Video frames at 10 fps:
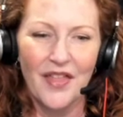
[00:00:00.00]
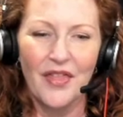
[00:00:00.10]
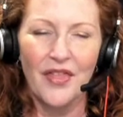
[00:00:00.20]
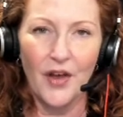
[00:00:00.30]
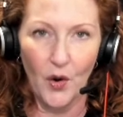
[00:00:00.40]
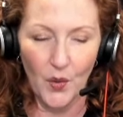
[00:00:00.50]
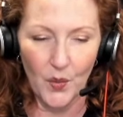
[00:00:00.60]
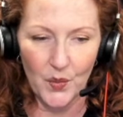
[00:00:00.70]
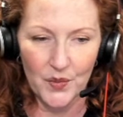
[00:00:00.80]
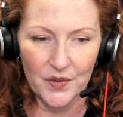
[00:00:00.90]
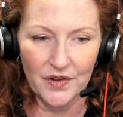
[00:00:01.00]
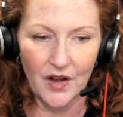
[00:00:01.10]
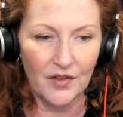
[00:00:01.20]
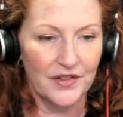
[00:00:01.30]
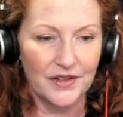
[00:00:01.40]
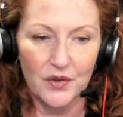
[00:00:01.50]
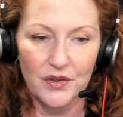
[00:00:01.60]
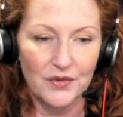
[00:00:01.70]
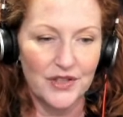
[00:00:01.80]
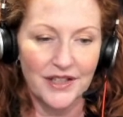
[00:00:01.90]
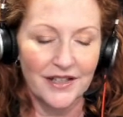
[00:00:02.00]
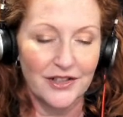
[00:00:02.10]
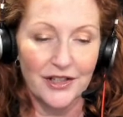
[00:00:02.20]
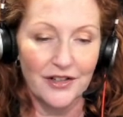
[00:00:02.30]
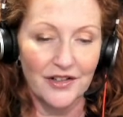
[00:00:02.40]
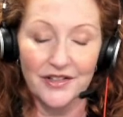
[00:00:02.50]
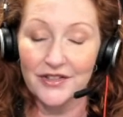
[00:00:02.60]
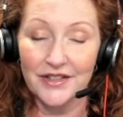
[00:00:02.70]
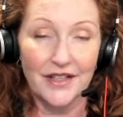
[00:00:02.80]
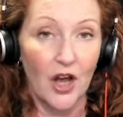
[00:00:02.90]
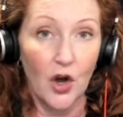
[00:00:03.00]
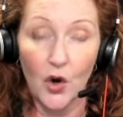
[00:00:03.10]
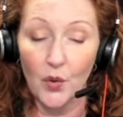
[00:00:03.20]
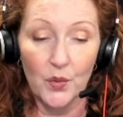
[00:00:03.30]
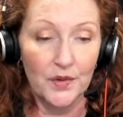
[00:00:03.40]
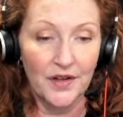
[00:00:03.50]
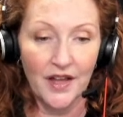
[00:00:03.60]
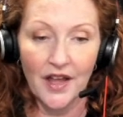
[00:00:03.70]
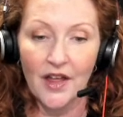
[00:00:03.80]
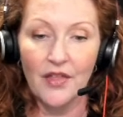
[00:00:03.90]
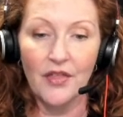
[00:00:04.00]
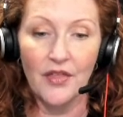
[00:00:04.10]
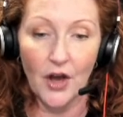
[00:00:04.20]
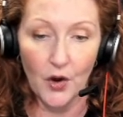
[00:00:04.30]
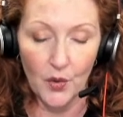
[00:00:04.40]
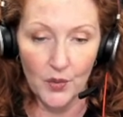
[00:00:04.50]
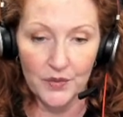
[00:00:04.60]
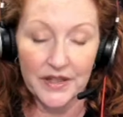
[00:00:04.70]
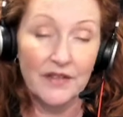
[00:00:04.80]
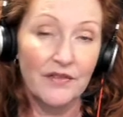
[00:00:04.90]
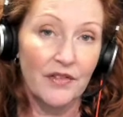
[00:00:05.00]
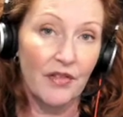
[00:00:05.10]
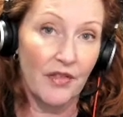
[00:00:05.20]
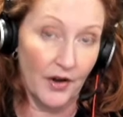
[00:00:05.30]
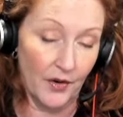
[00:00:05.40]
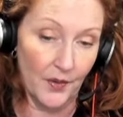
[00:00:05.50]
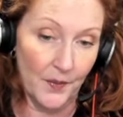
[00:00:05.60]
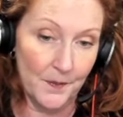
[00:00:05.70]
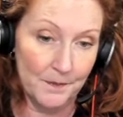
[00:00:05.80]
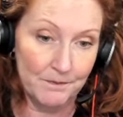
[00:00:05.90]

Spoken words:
Though. All this OUGH here is just O. Though. Even though.